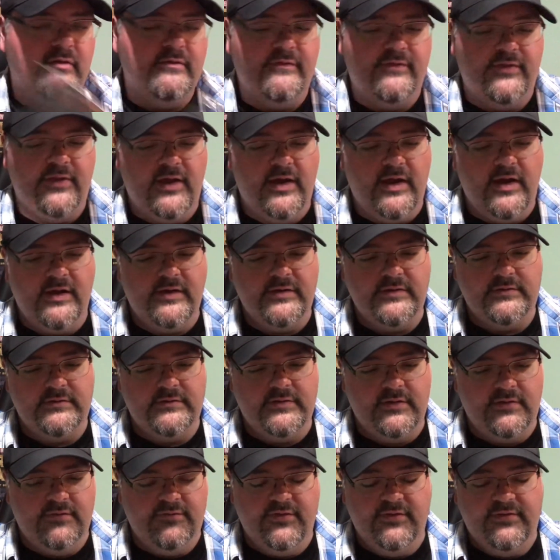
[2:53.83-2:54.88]
of the art
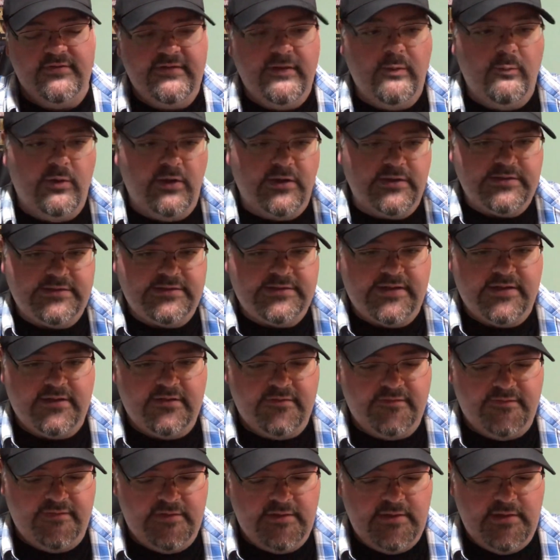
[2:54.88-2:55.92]
of the steelbook
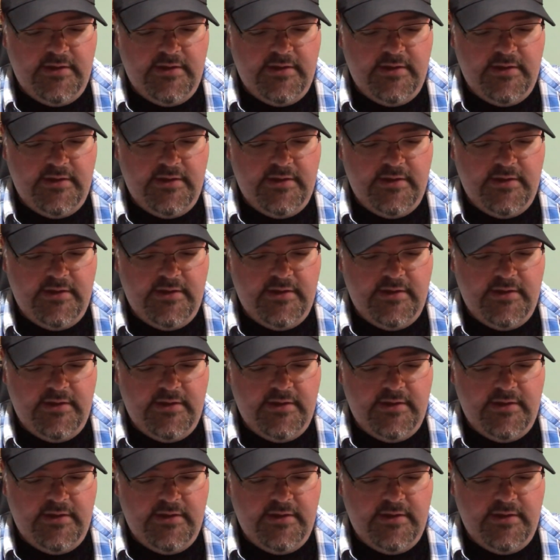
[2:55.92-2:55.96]
itself.